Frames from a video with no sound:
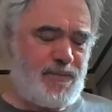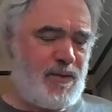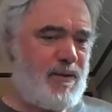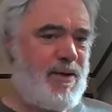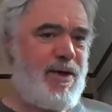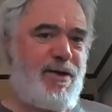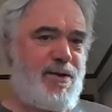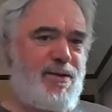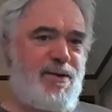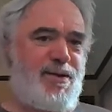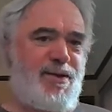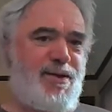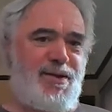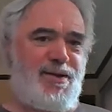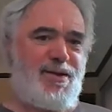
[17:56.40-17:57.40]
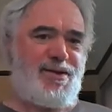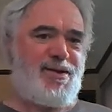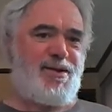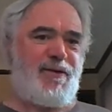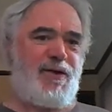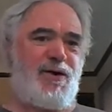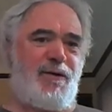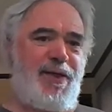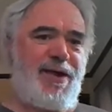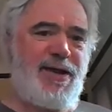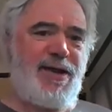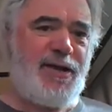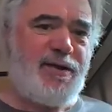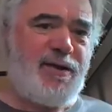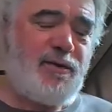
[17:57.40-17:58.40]
Okay, it, it, you know, they
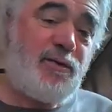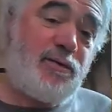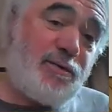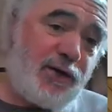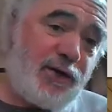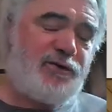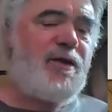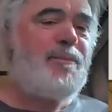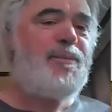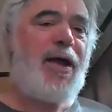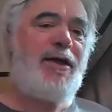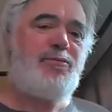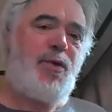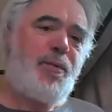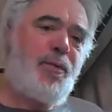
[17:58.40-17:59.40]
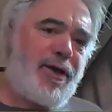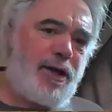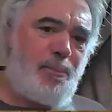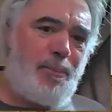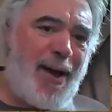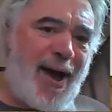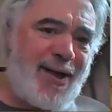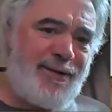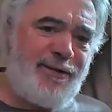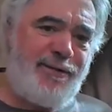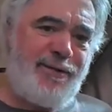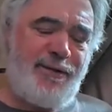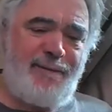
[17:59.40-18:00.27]
didn't, you know, sometimes people get a patent.